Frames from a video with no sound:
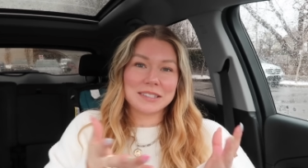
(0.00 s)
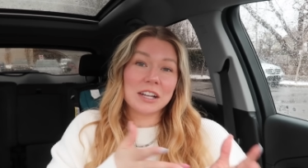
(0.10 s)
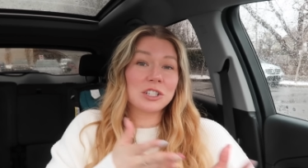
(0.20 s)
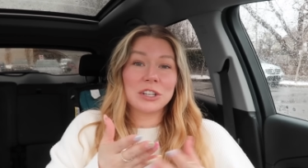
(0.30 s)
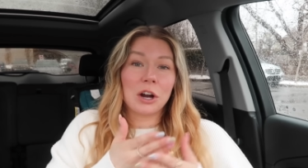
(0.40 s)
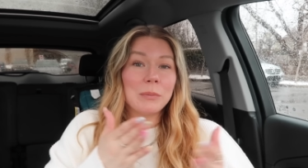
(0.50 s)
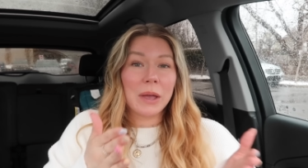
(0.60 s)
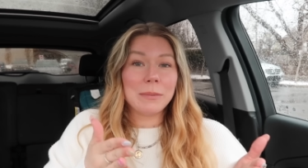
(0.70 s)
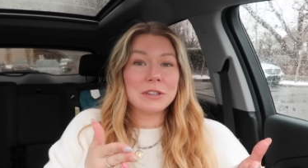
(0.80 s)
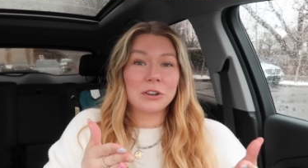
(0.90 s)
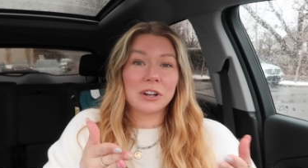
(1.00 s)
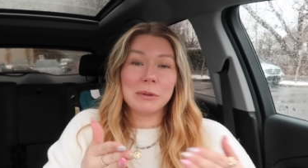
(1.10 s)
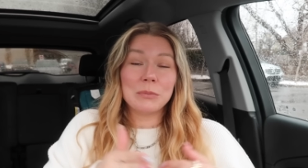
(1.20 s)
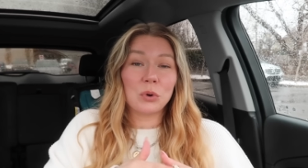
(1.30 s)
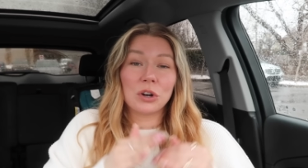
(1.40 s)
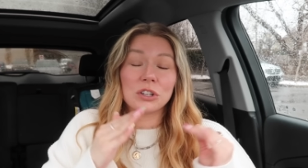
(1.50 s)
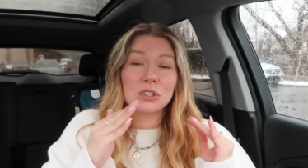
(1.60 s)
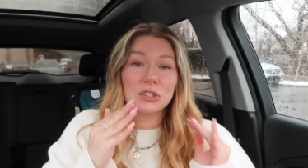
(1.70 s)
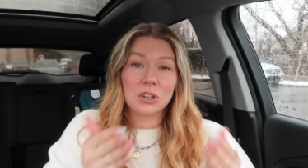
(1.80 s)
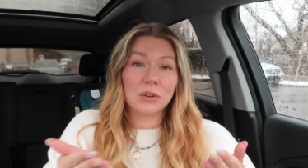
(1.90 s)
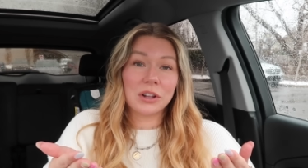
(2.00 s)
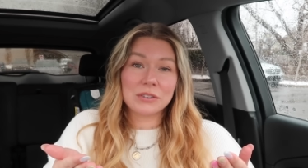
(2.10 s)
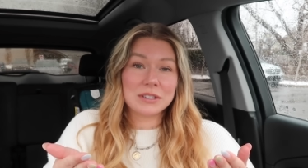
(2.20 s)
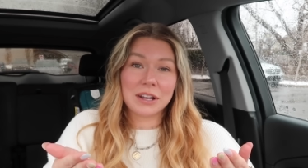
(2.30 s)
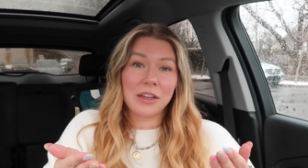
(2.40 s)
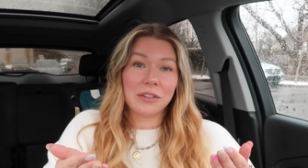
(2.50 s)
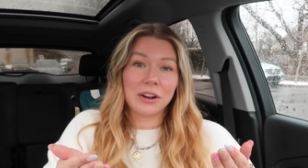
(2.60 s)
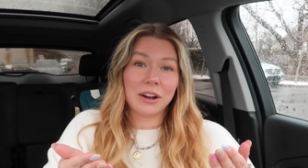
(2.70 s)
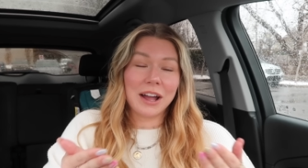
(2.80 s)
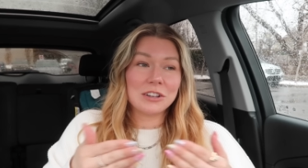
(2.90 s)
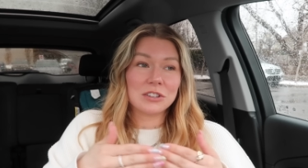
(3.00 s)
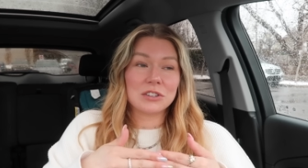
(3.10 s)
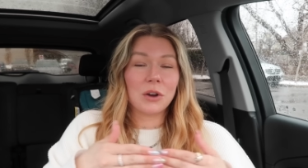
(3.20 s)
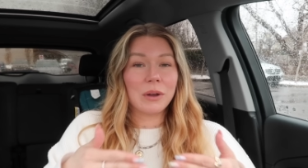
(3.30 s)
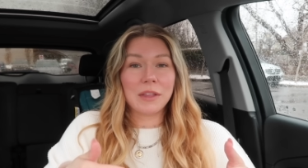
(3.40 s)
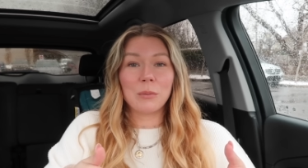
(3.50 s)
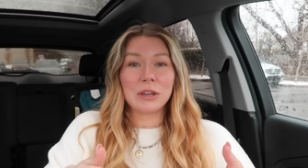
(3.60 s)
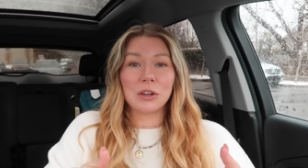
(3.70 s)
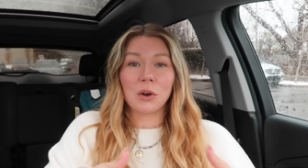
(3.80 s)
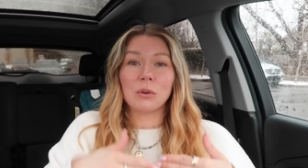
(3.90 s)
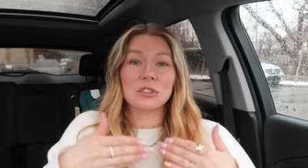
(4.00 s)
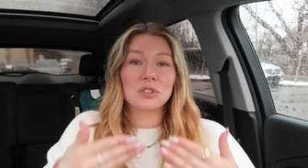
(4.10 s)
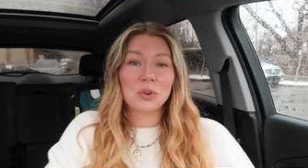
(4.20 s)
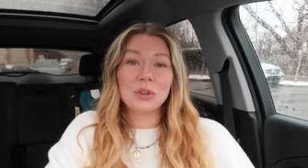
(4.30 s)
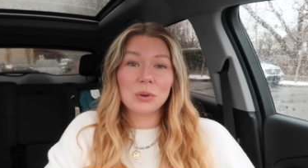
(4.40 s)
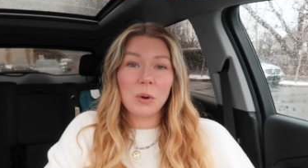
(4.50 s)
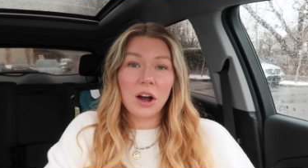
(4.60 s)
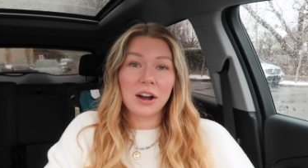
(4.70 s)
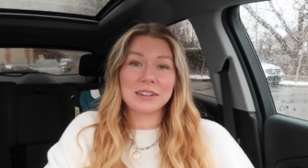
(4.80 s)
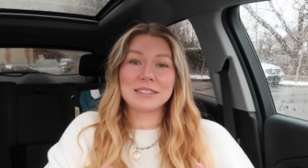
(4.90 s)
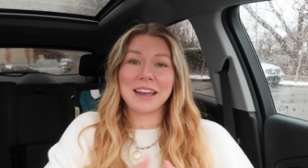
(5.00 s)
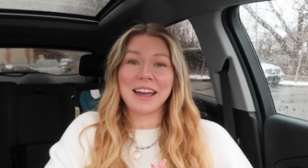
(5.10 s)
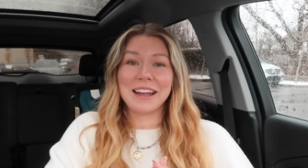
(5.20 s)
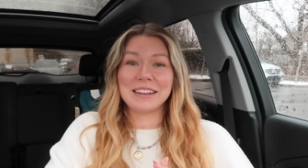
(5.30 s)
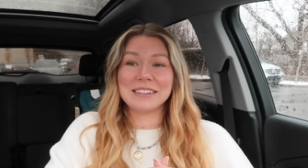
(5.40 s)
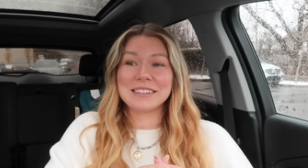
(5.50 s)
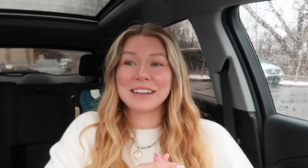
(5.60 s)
Essentially, our babies are gonna be born so close together, and just knowing that we can go on stroller walks, and